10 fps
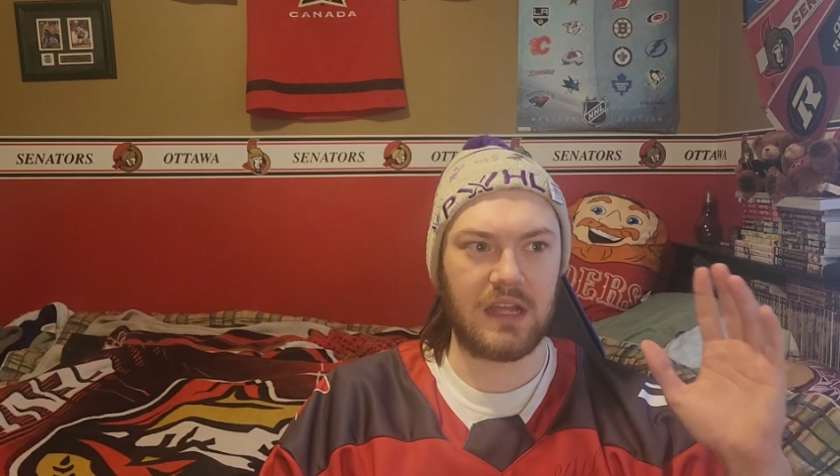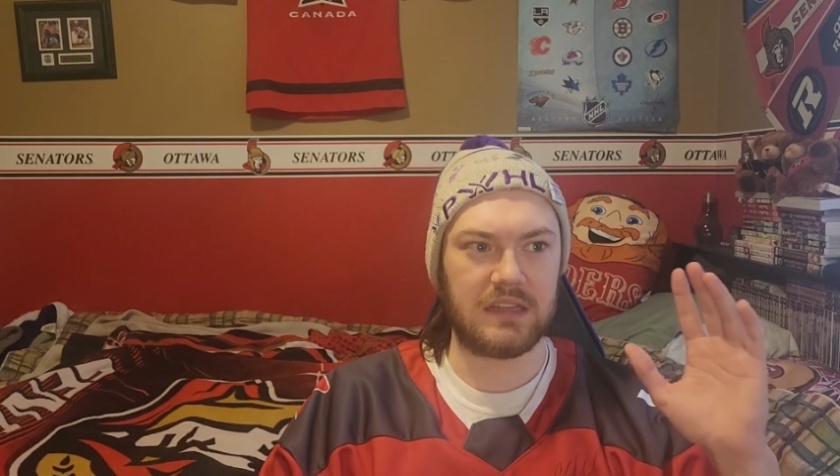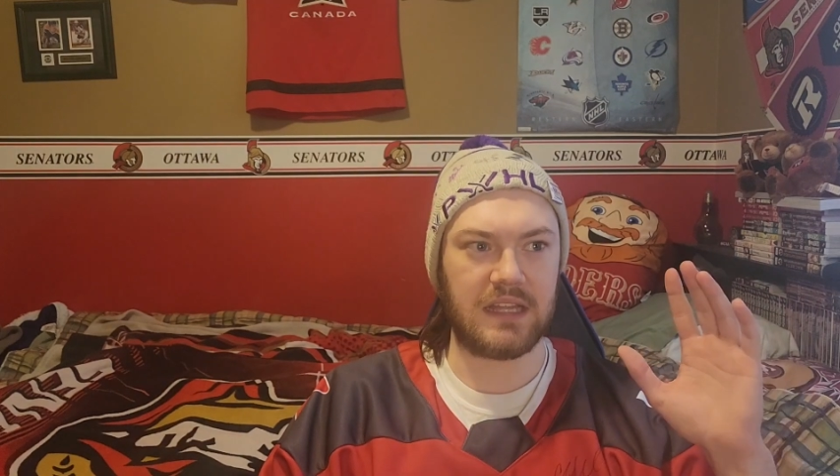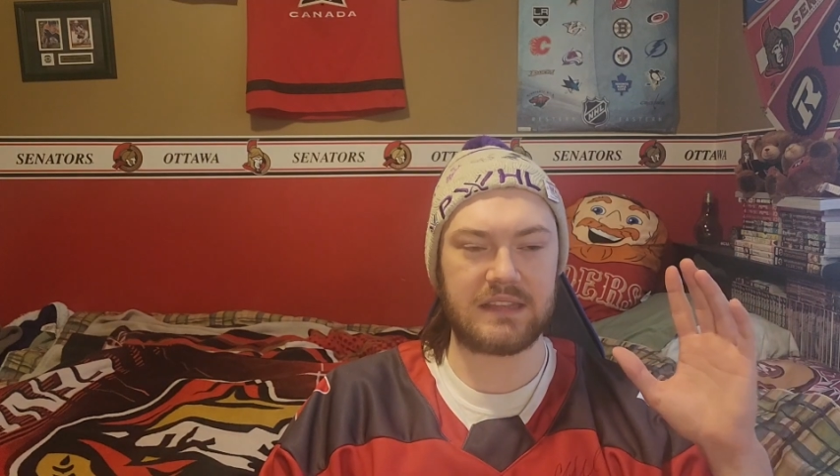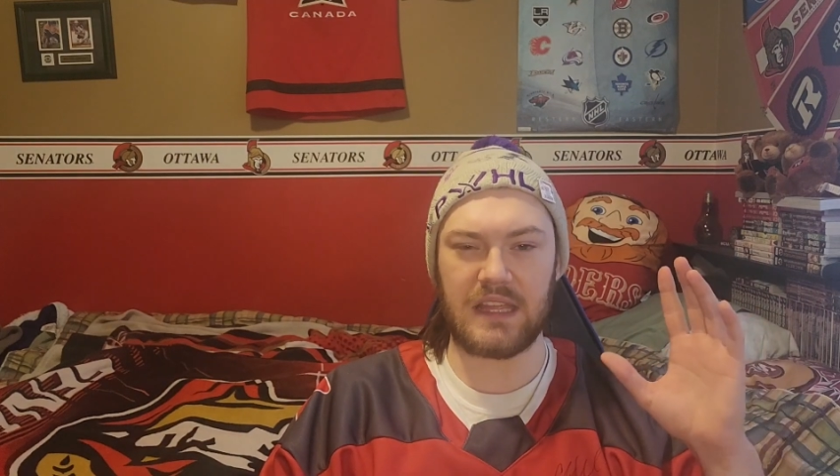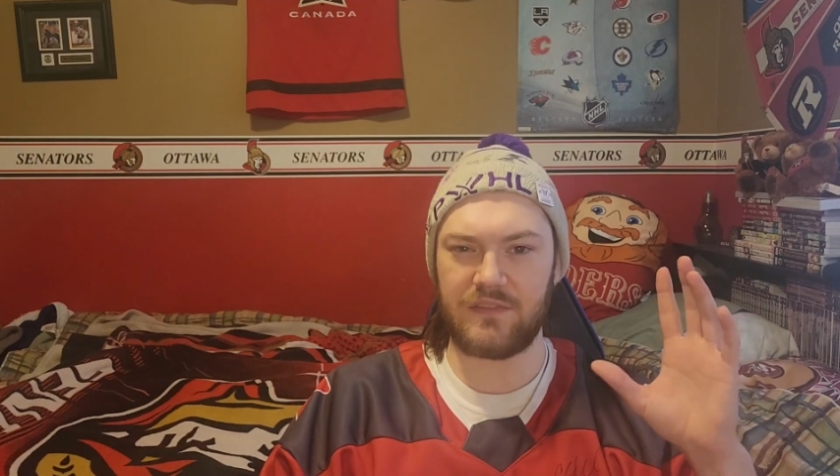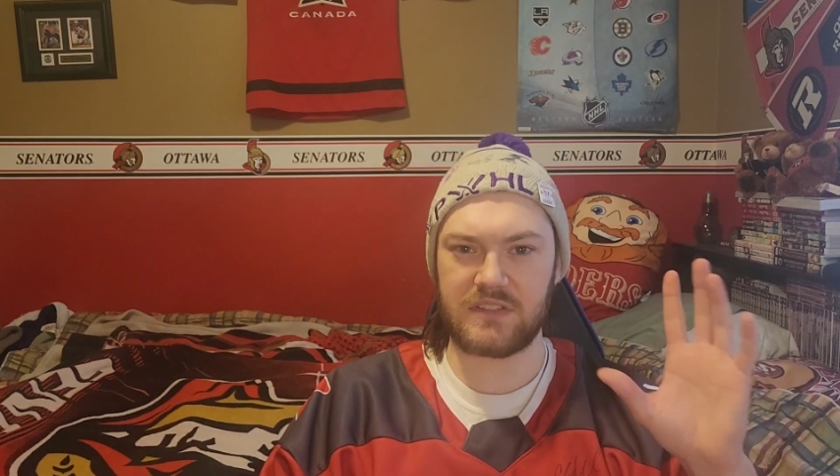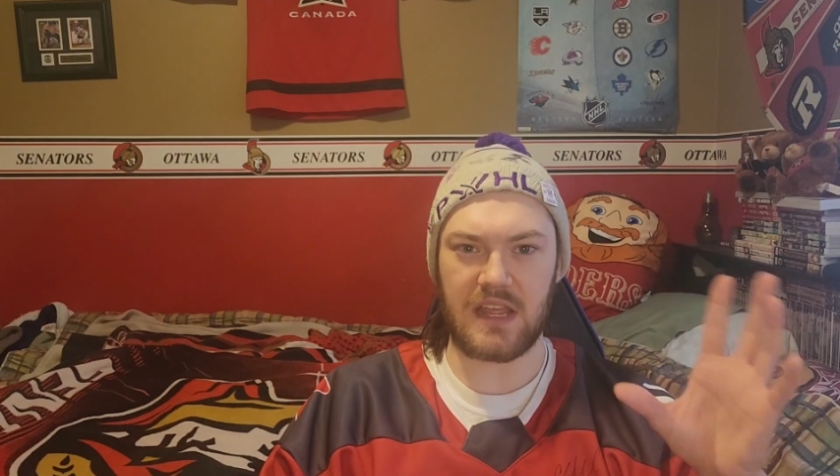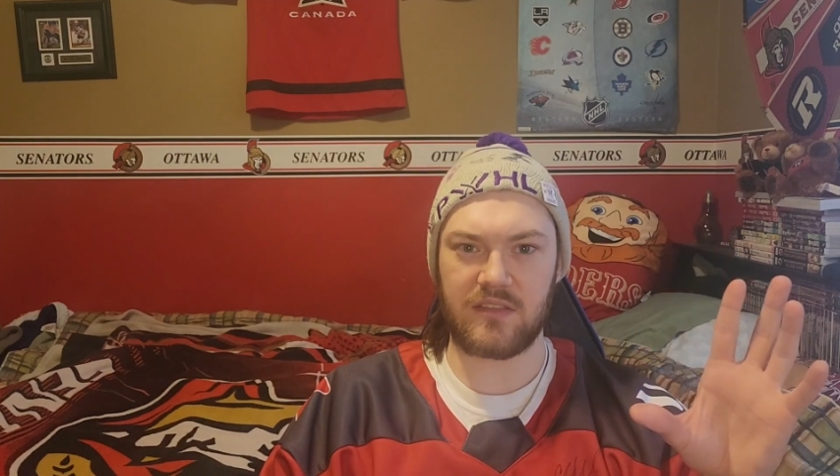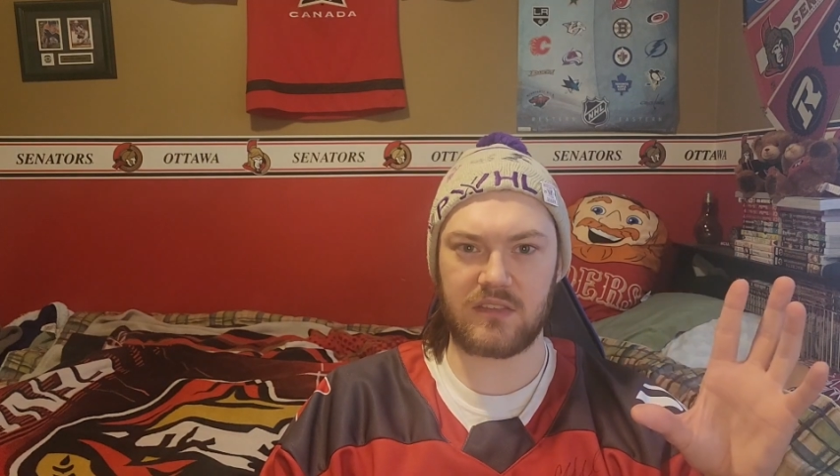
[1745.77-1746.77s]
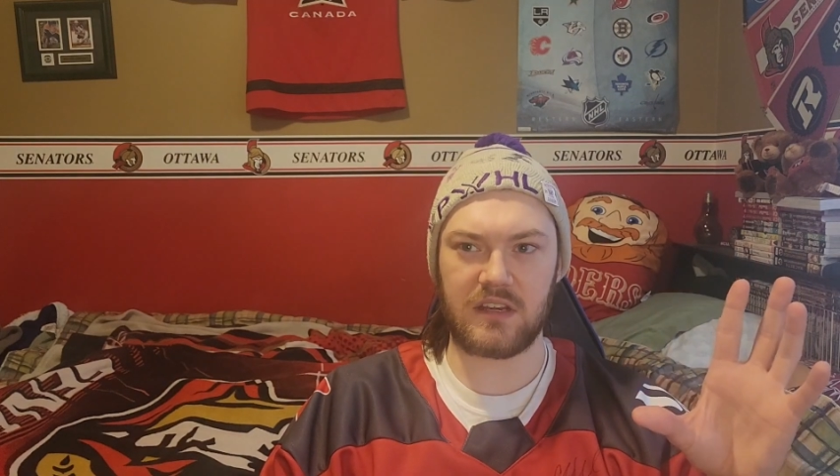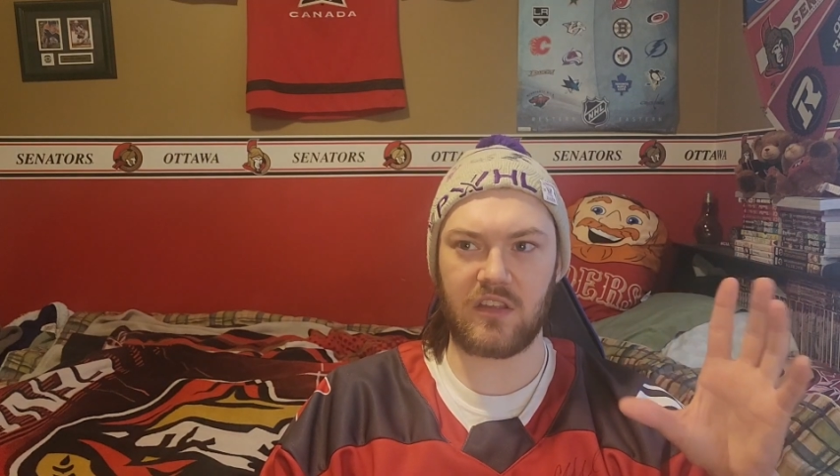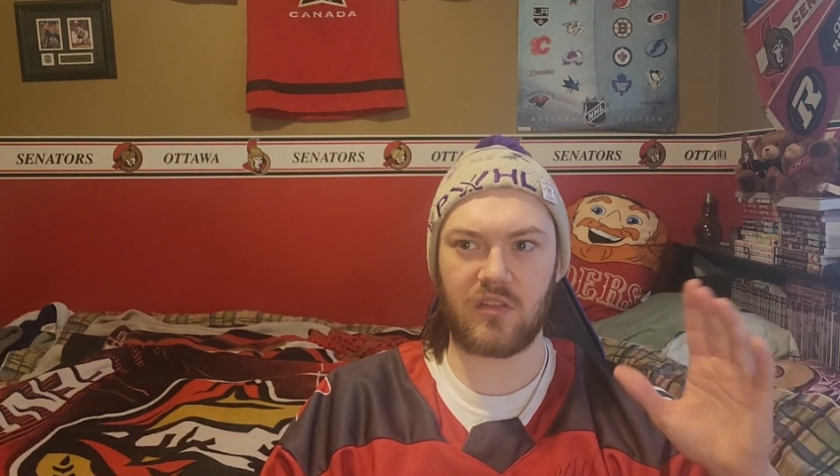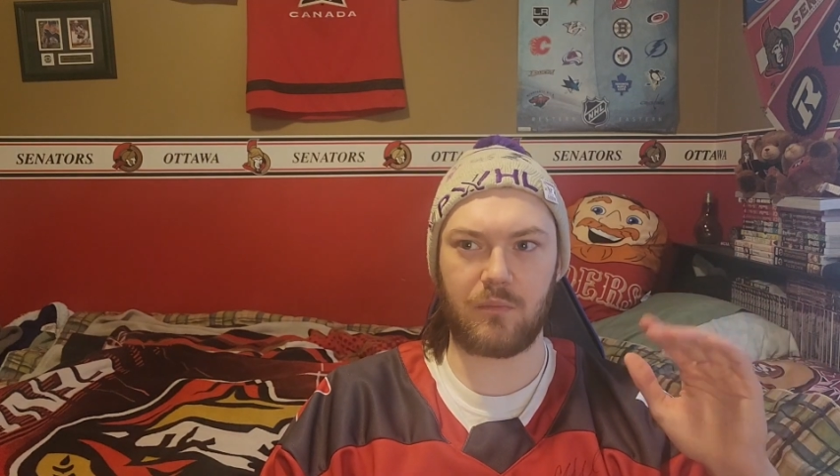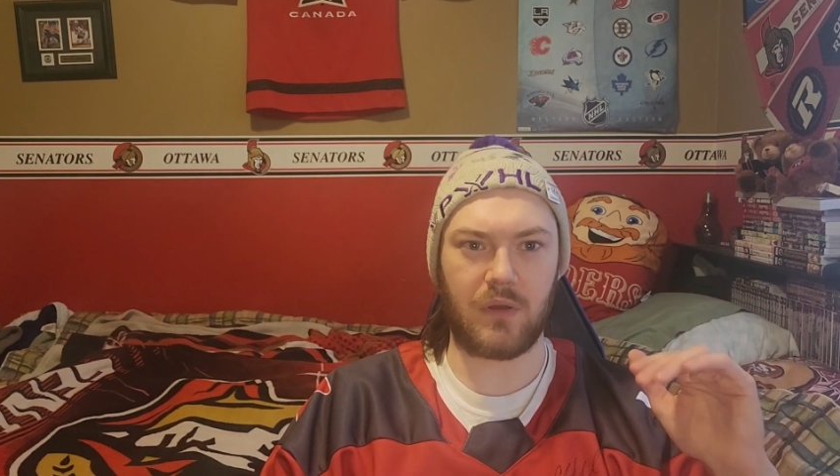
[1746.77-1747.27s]
Like, they've tested
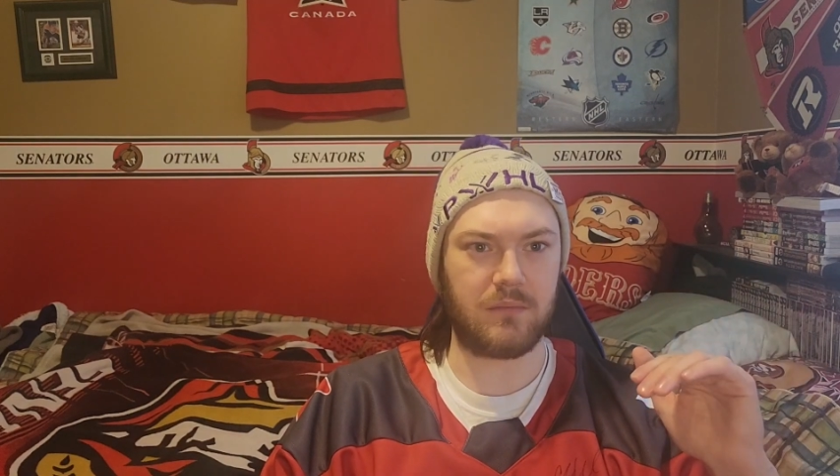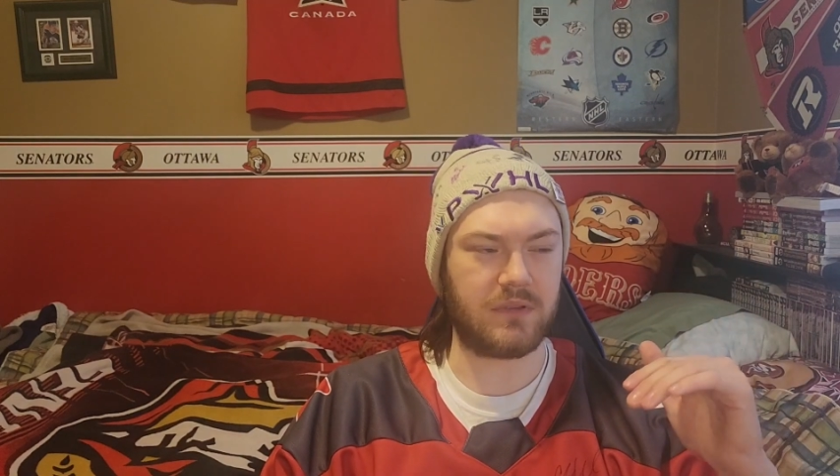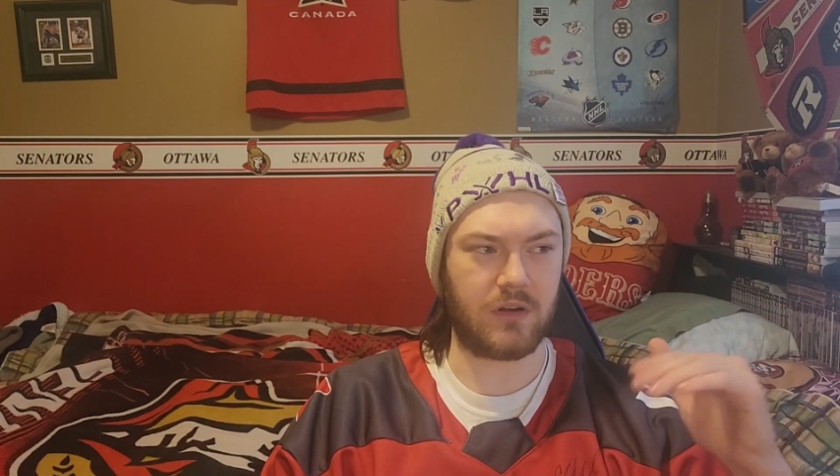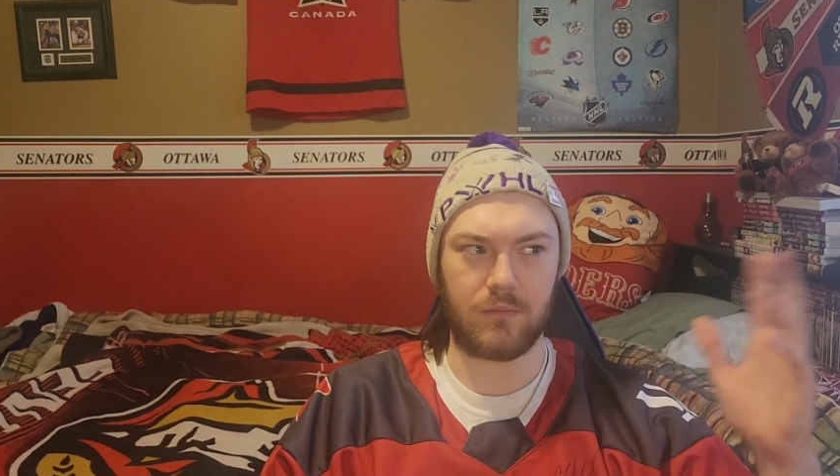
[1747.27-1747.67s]
us, but,